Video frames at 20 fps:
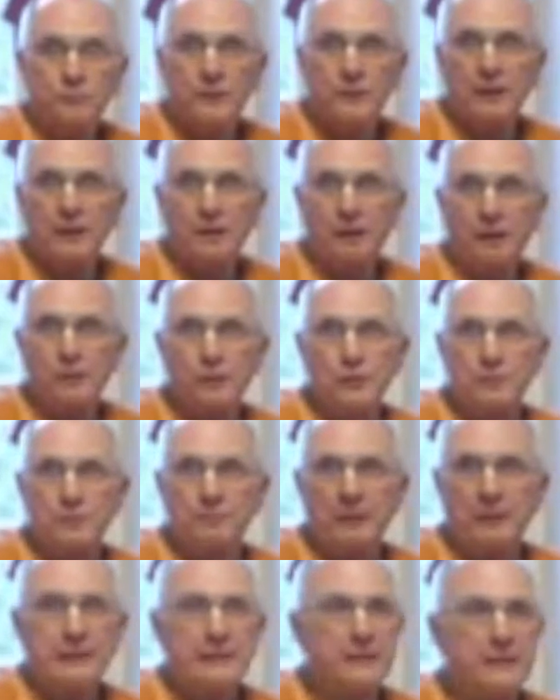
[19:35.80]
that others
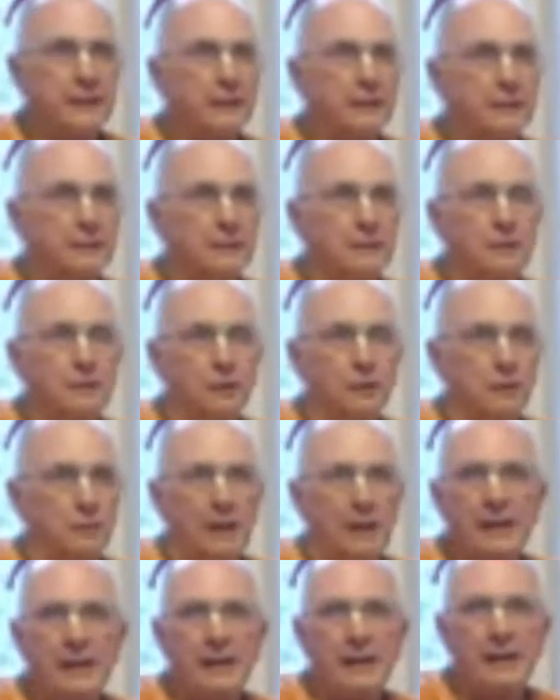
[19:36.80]
might think,
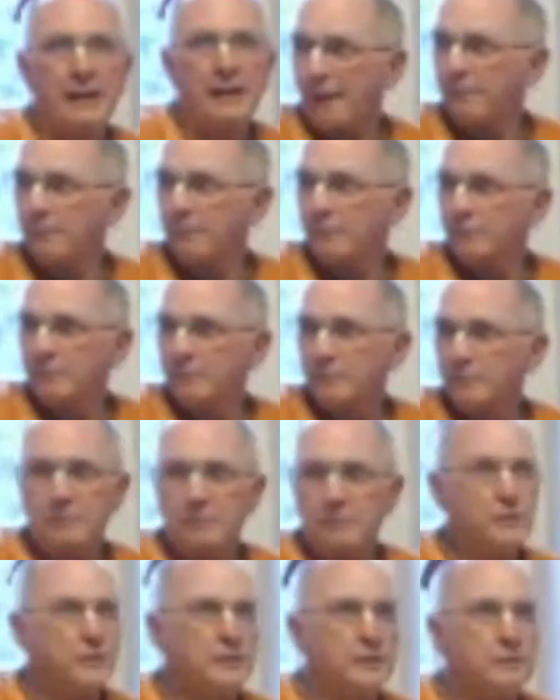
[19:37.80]
might not
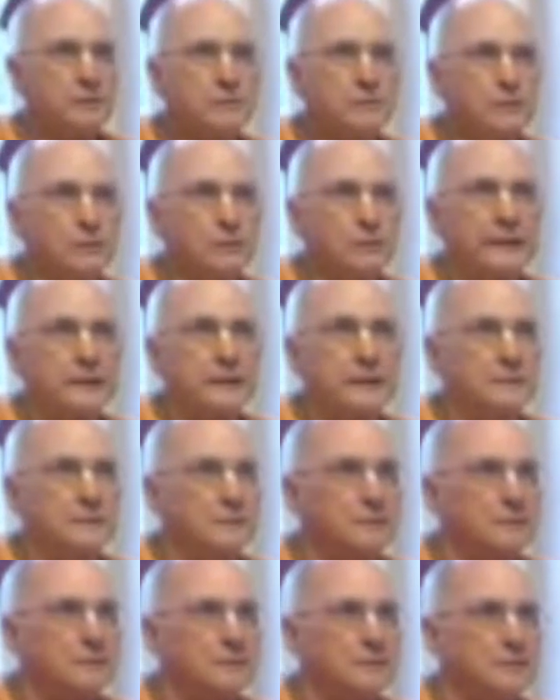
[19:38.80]
consider doing.